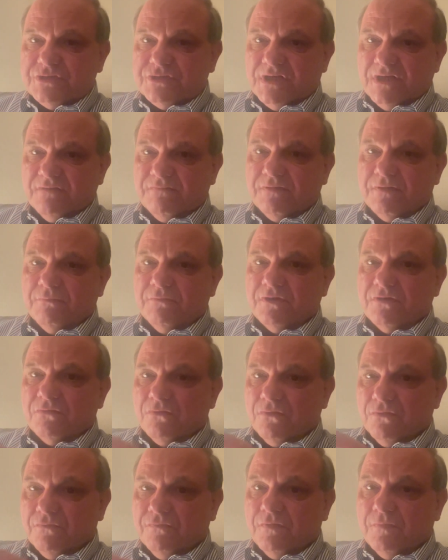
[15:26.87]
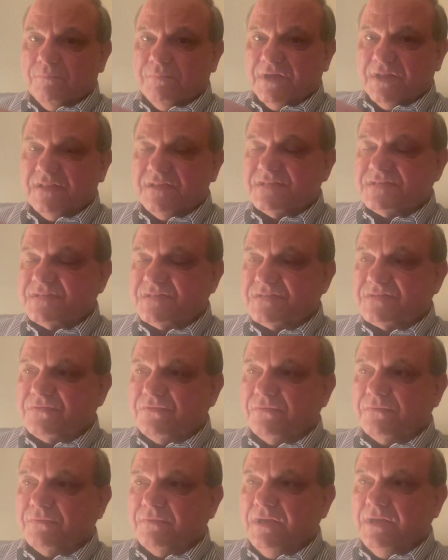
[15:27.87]
everyone over, but this is
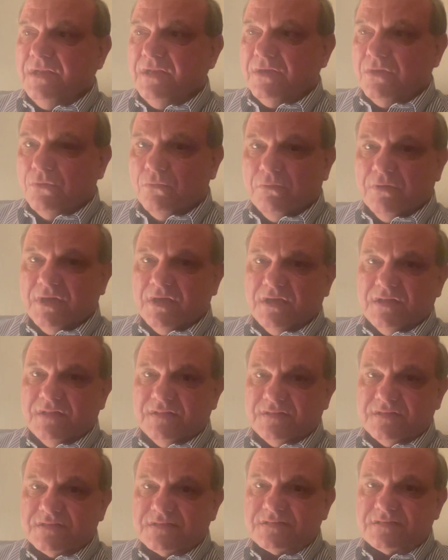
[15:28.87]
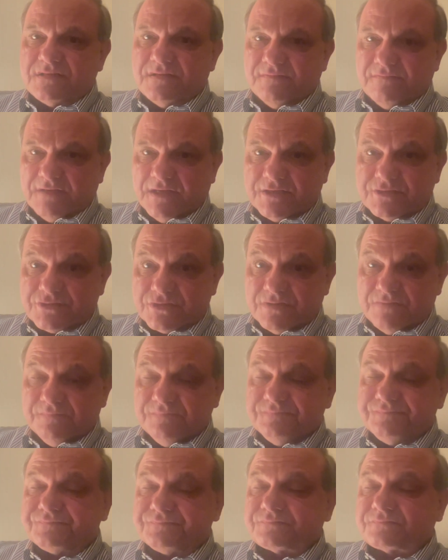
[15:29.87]
already going in this direction.
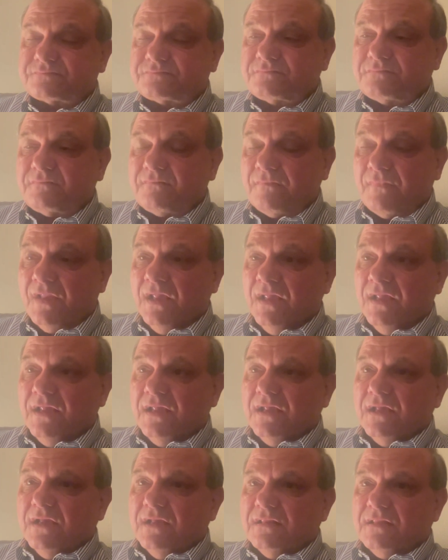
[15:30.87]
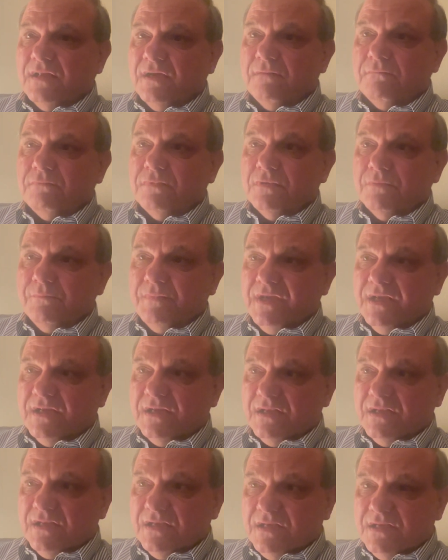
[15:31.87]
That will make
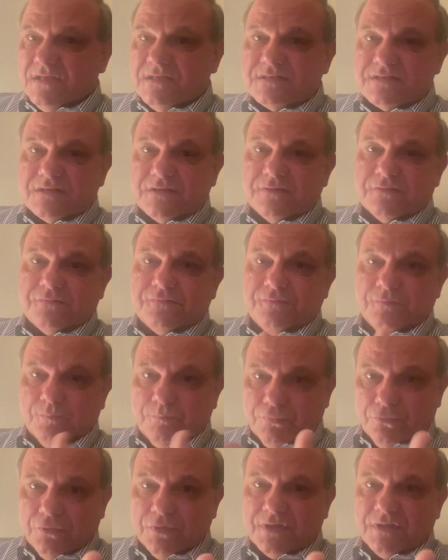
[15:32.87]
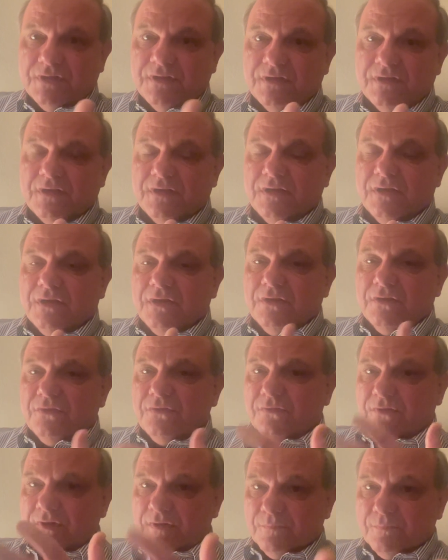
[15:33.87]
it easier for Putin
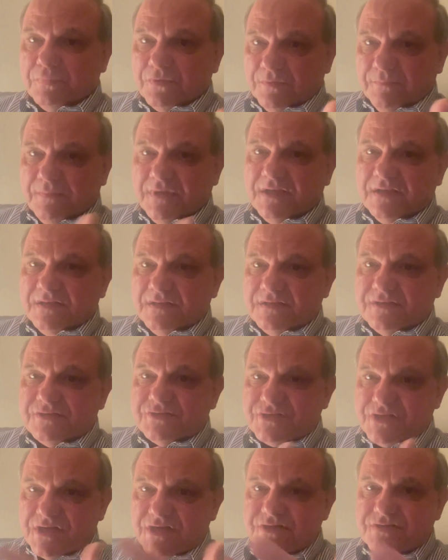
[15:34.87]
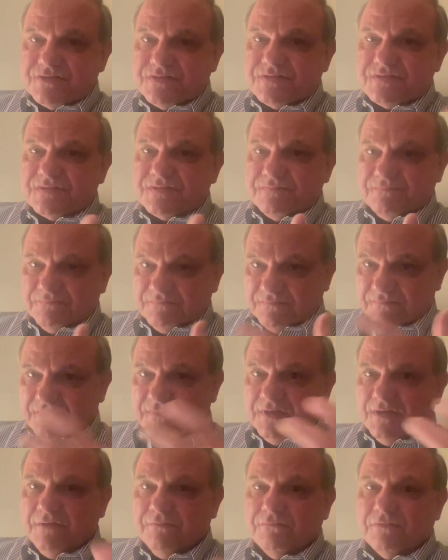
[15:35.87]
to implement the changes
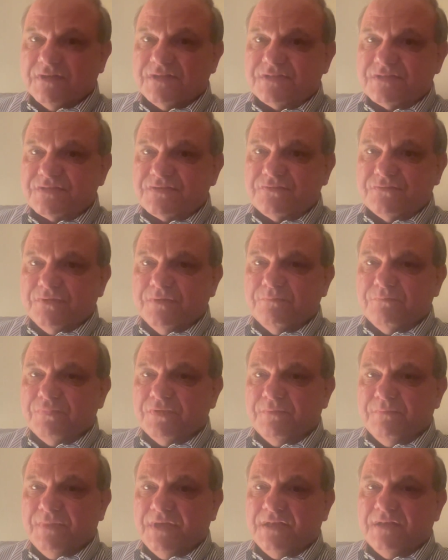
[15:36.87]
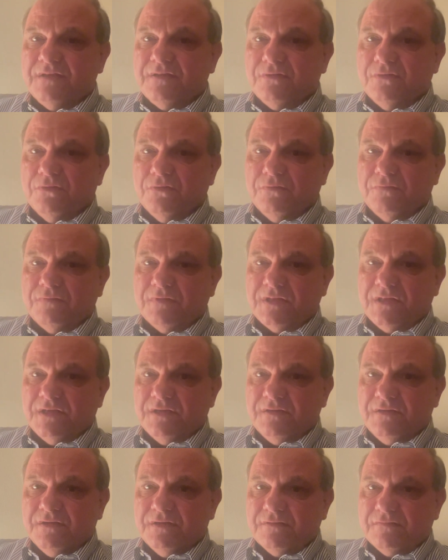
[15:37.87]
he wants to implement over
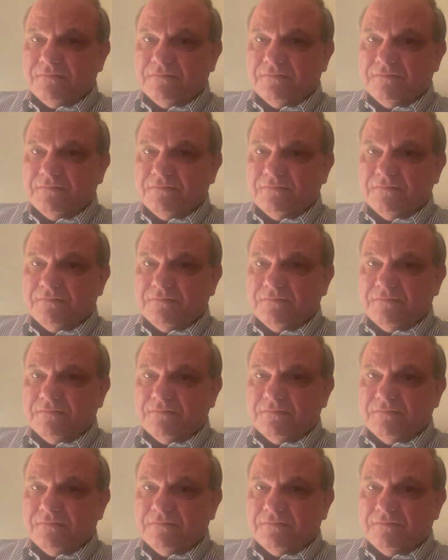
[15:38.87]
there in